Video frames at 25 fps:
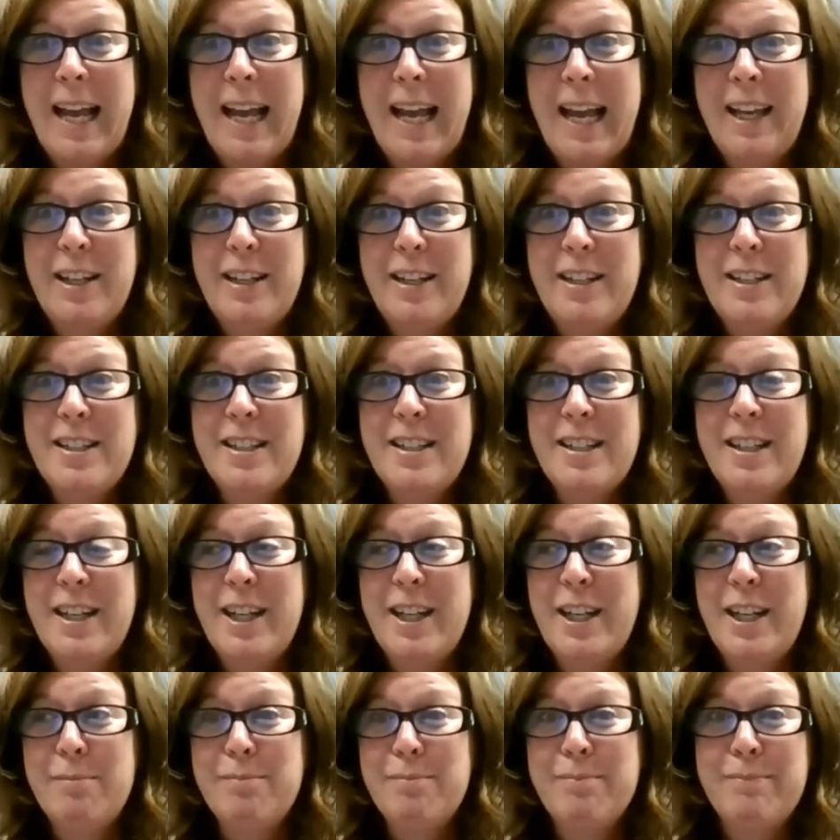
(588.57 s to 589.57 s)
and
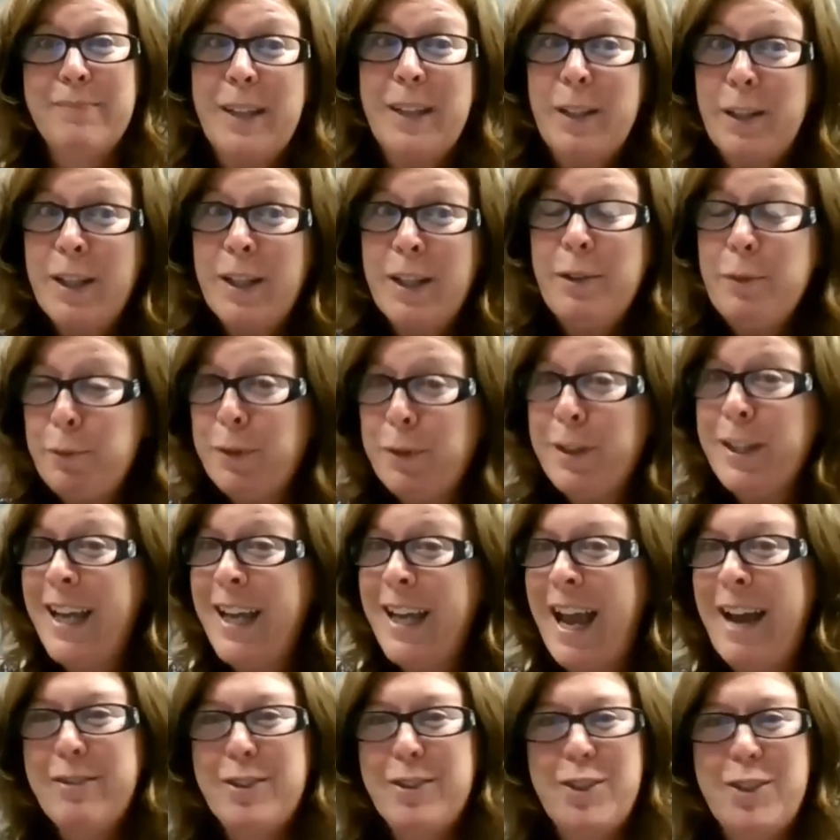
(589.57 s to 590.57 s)
they didn't really
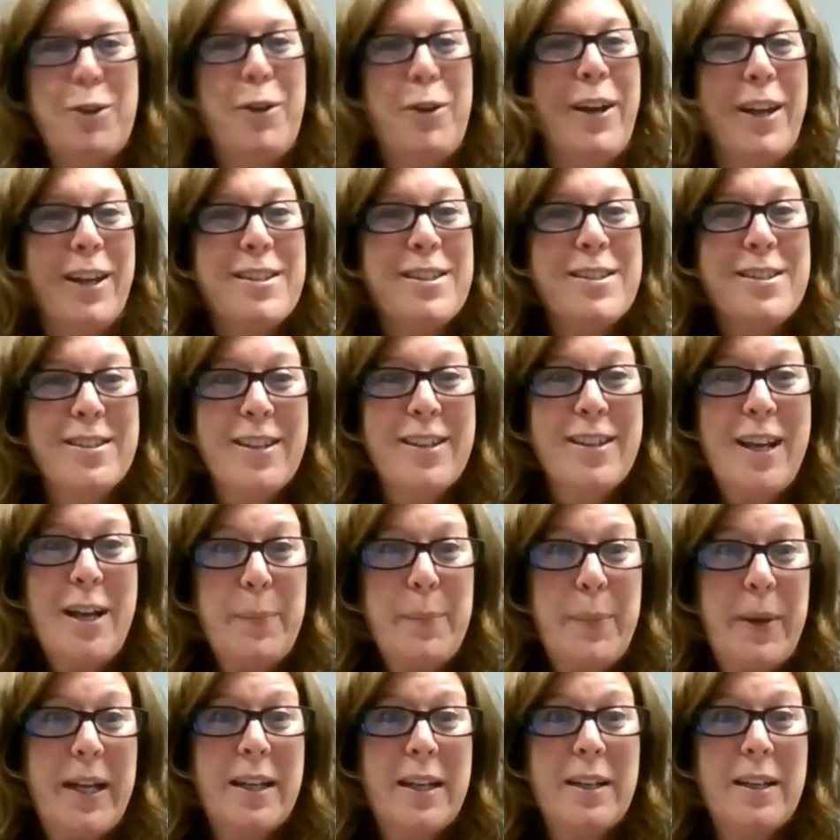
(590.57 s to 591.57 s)
have a choice,
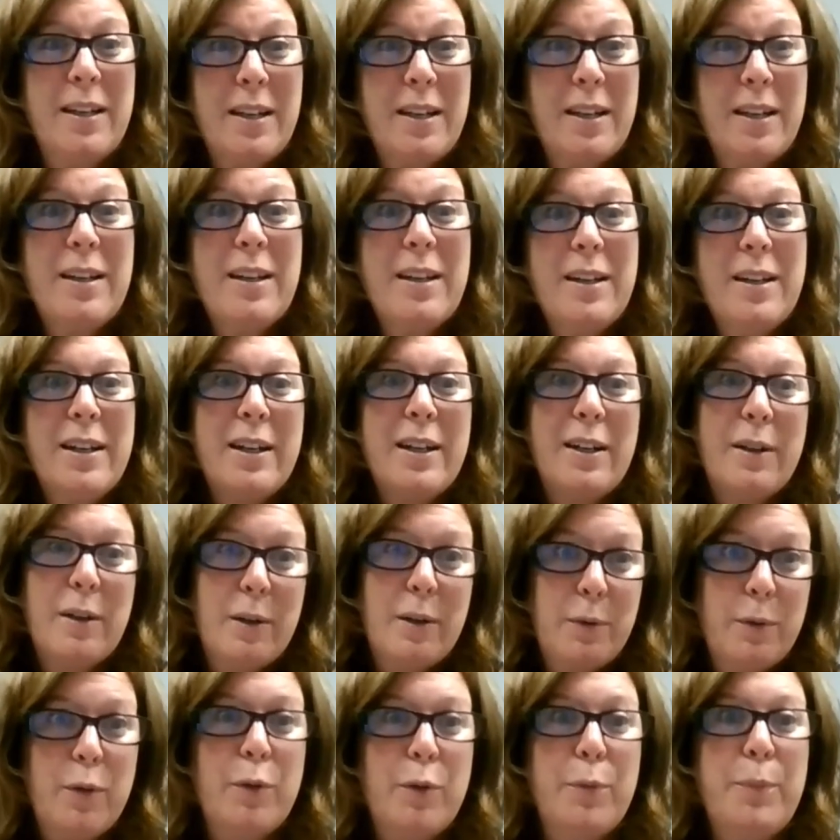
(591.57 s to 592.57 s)
but
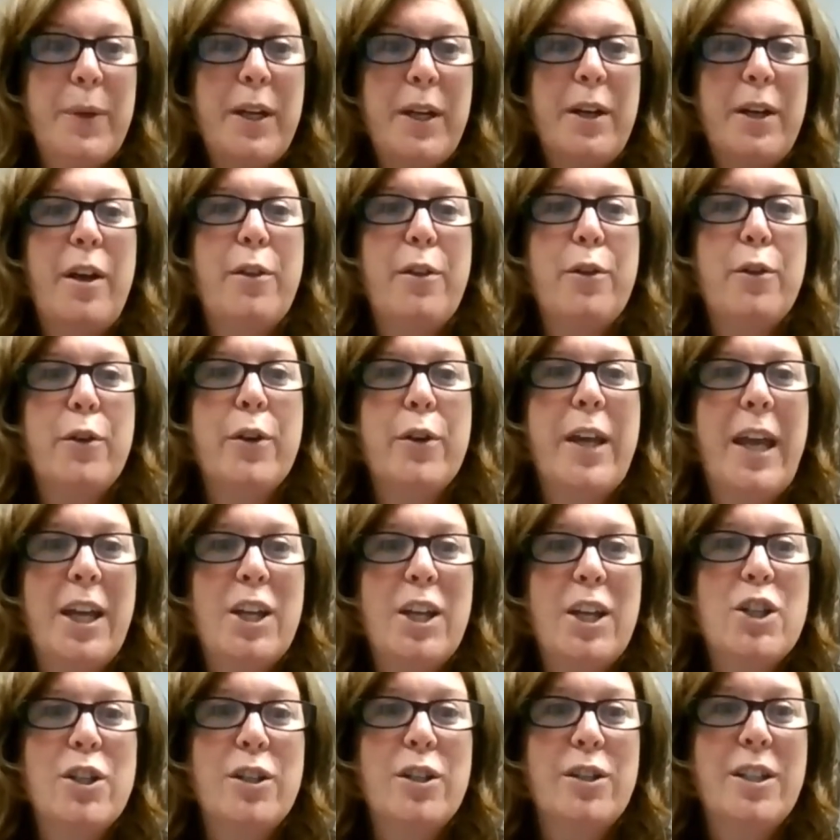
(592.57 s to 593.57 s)
it'll be another
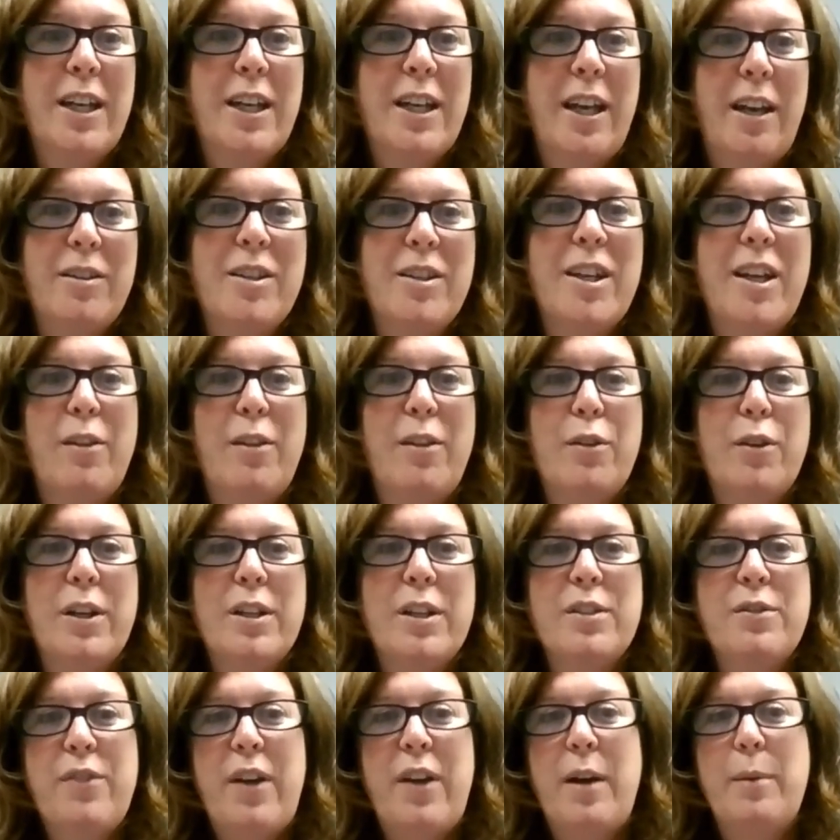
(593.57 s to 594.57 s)
occasion to get together
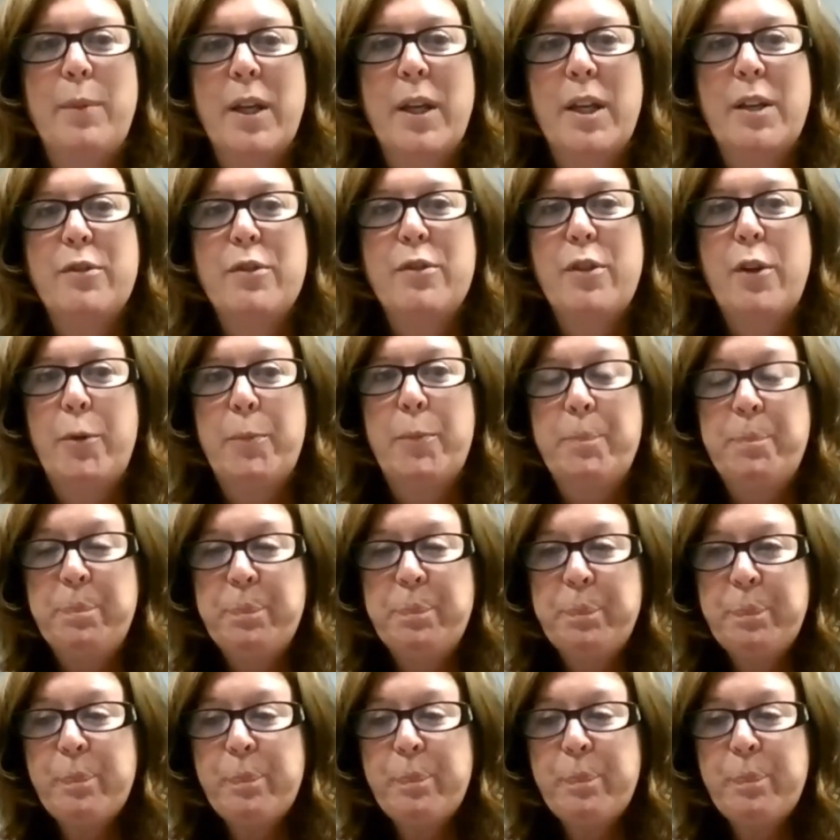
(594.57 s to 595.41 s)
as family. So,